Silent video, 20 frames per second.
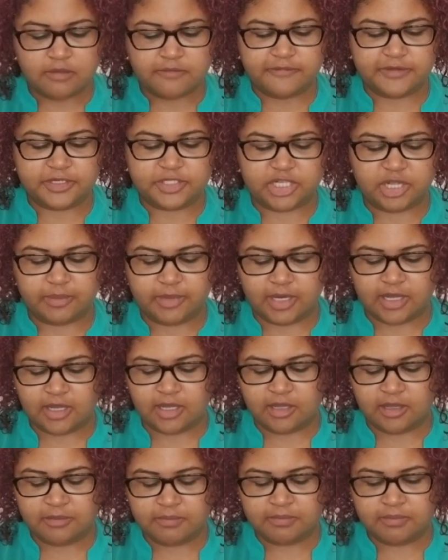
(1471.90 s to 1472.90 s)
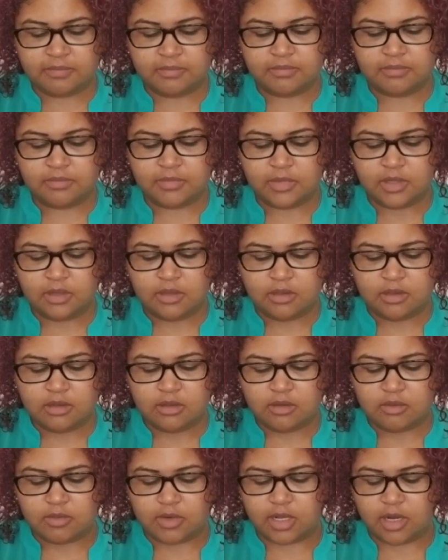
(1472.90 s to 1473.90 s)
For Gemini,
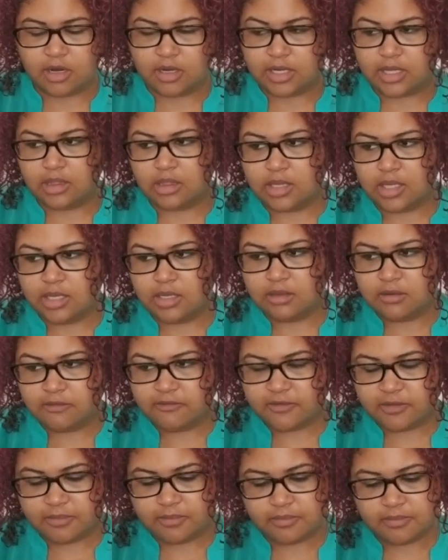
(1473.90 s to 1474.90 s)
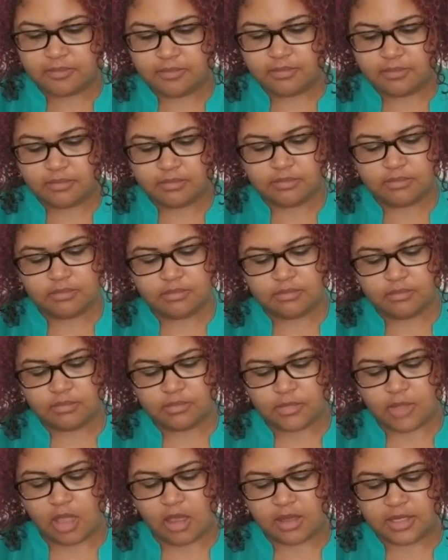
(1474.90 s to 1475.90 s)
regarding love,
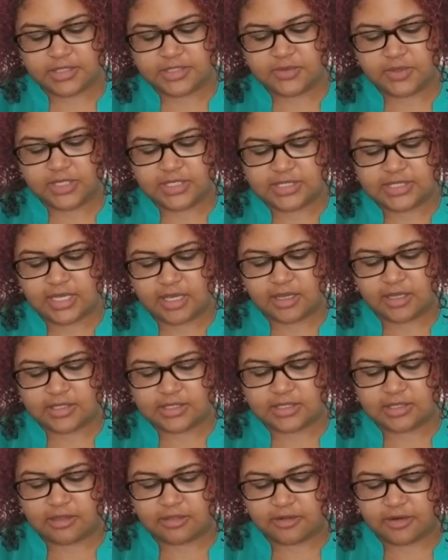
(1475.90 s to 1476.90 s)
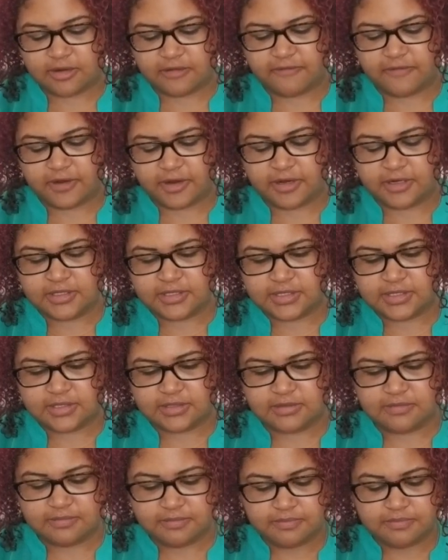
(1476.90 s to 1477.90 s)
August 22nd to the
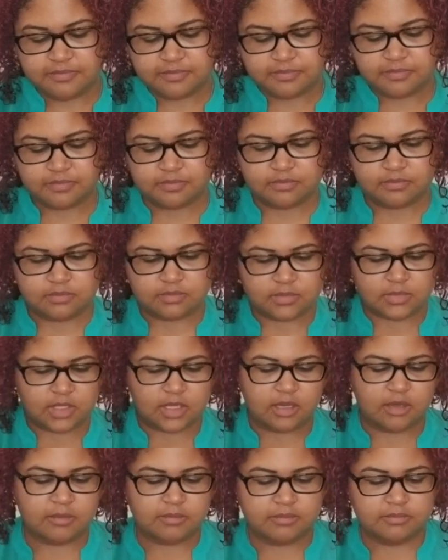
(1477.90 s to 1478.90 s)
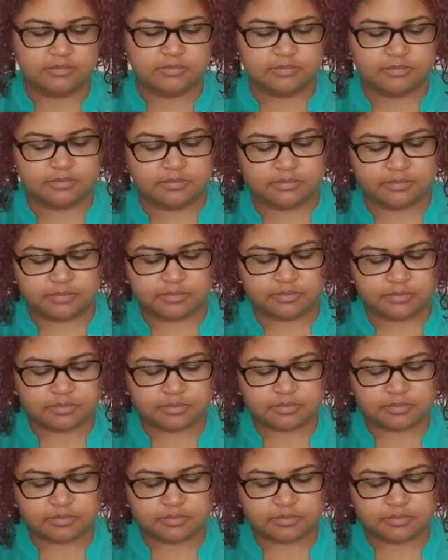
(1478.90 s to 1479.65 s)
31st. Okay. Playing